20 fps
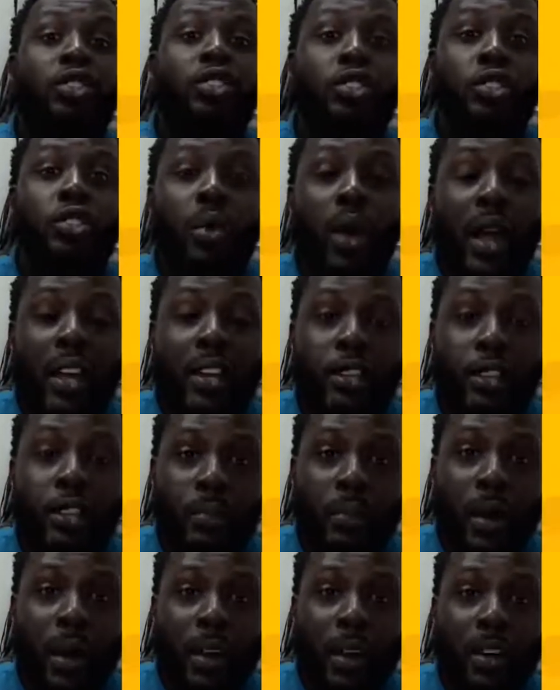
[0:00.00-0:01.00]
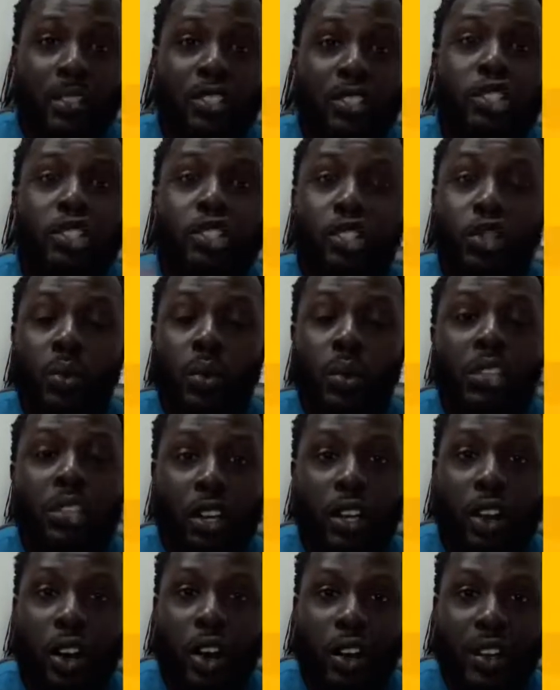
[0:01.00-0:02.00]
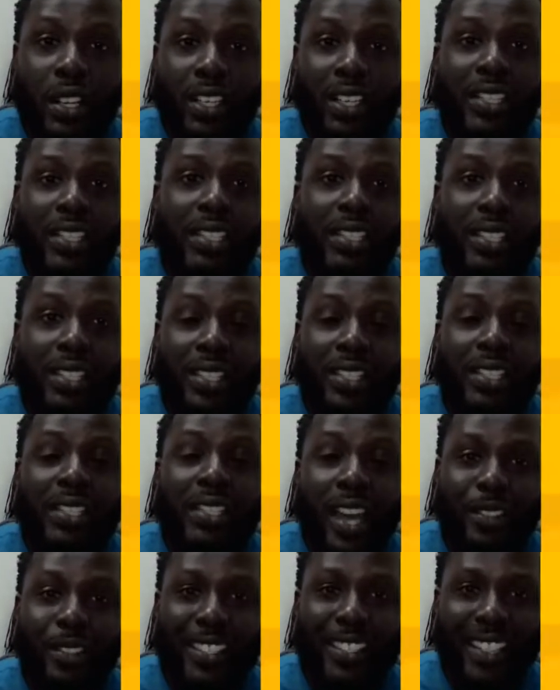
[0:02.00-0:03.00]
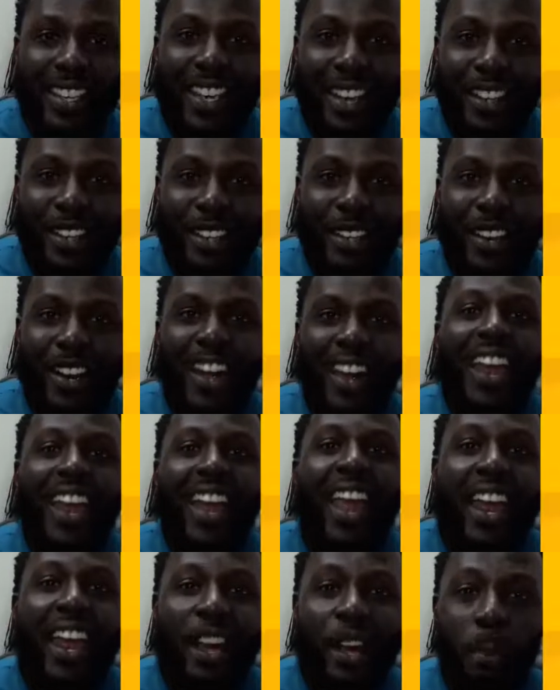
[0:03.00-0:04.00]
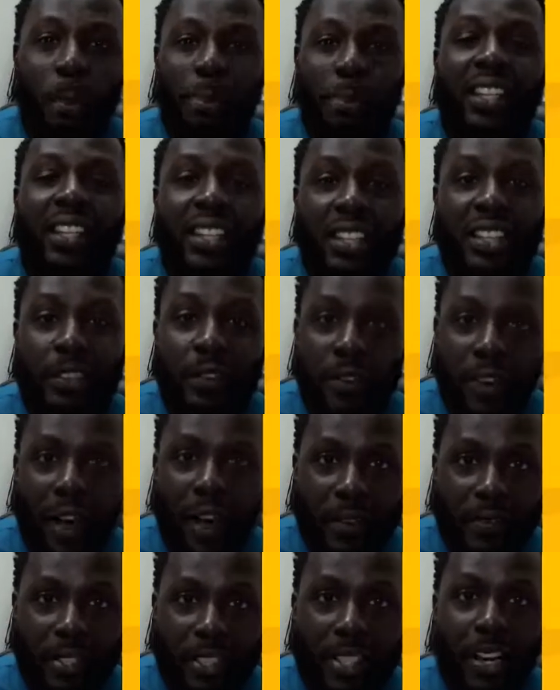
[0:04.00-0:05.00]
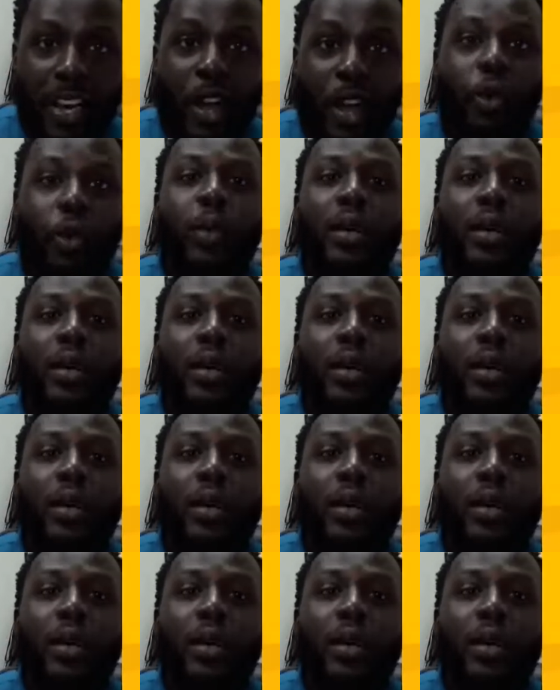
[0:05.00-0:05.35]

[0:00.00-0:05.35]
You and your parents, you and your guardian can sit down together and complete the FAFSA.